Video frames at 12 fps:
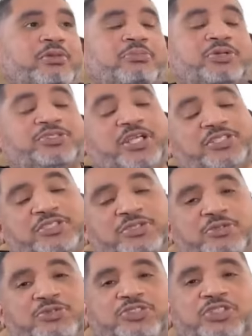But
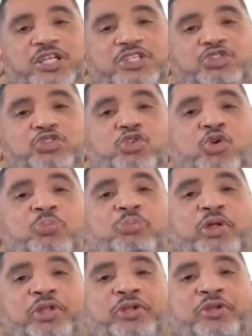sexual
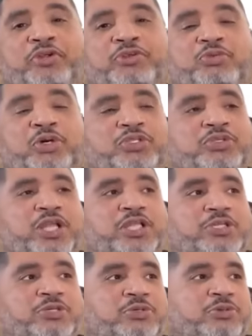predators, what do they
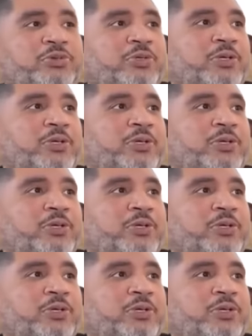do?